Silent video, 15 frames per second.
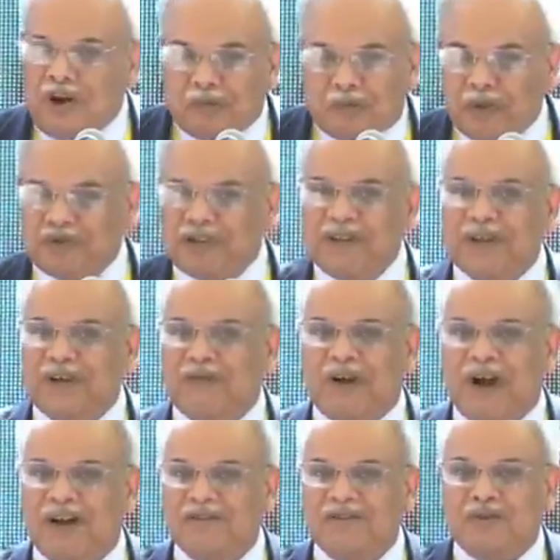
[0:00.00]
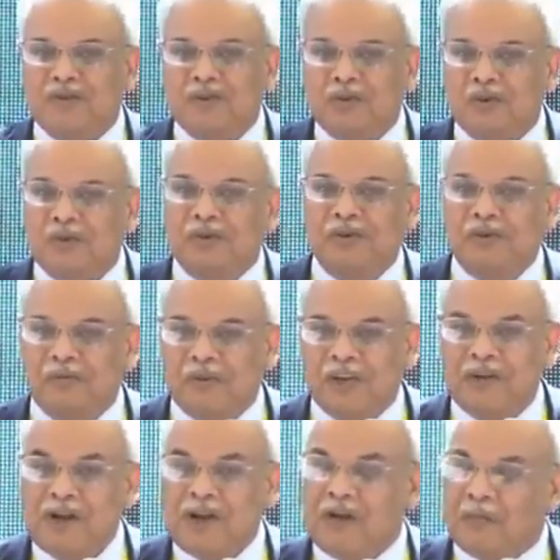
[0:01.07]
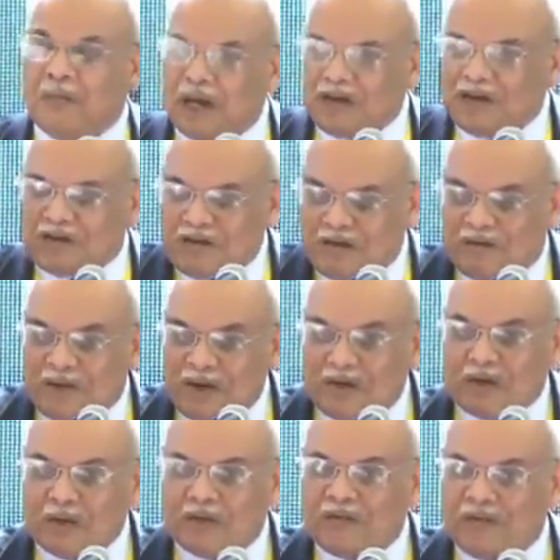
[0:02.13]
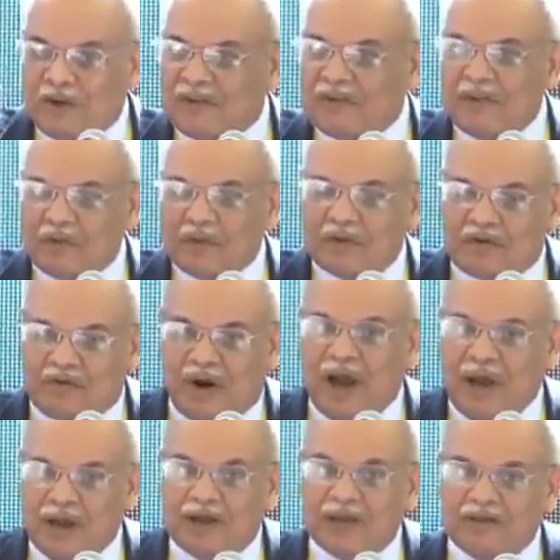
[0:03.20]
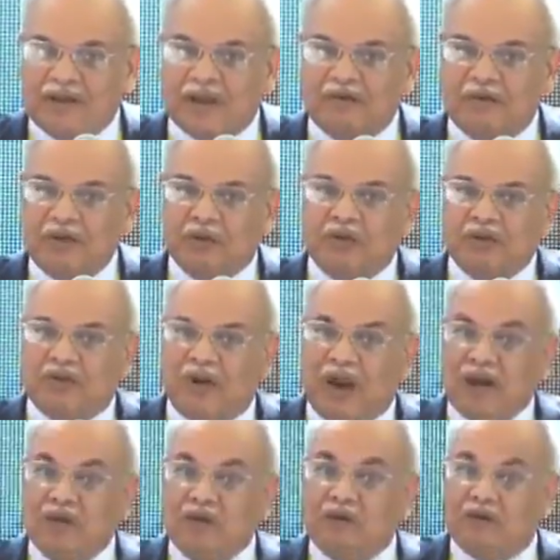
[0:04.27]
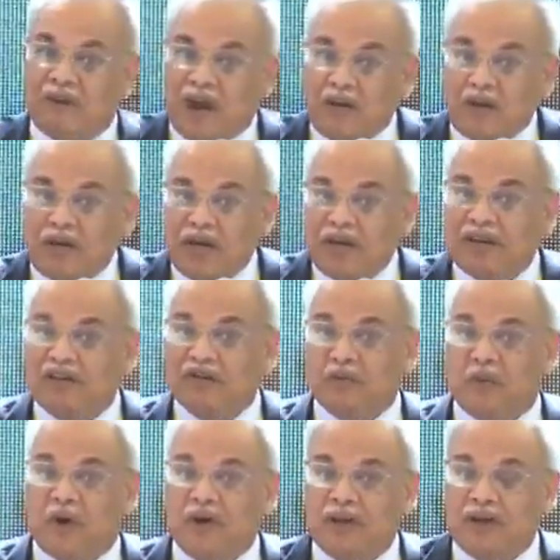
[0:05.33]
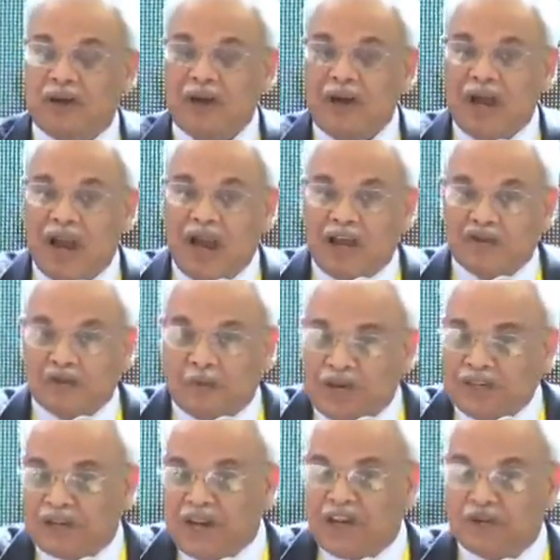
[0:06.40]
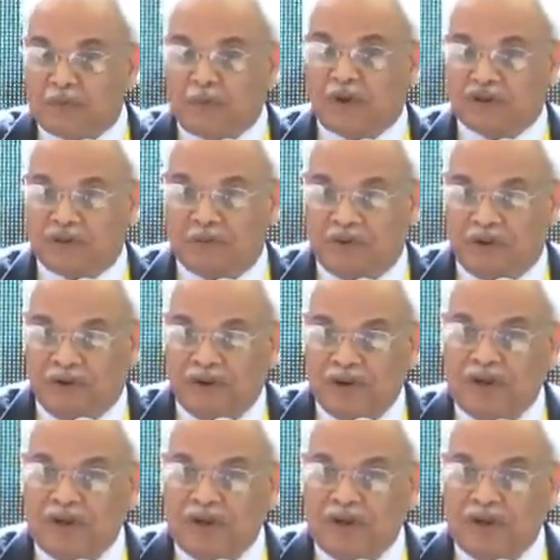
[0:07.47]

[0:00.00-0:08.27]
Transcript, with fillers: not push the Afghans to, uh, but we should, what we should try is that we should try to regulate this border as much as possible